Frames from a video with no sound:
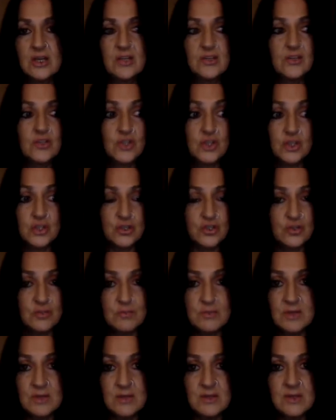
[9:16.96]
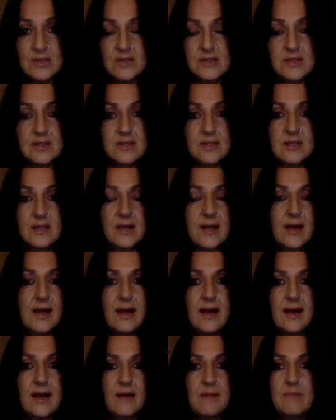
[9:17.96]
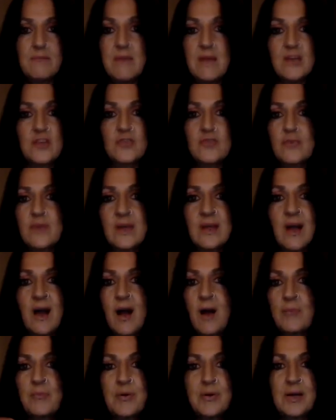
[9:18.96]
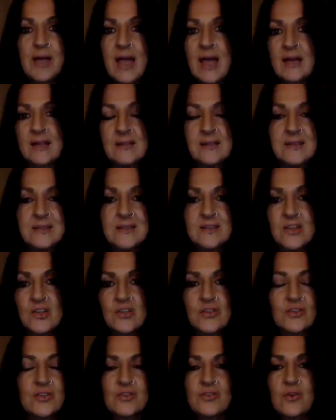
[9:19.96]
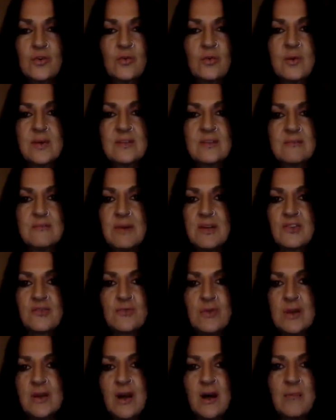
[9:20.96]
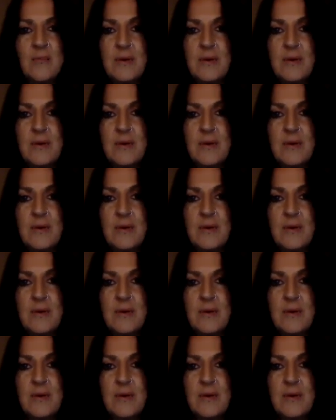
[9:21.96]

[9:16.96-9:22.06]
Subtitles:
judgment, measuring up against, because there's always a measuring up.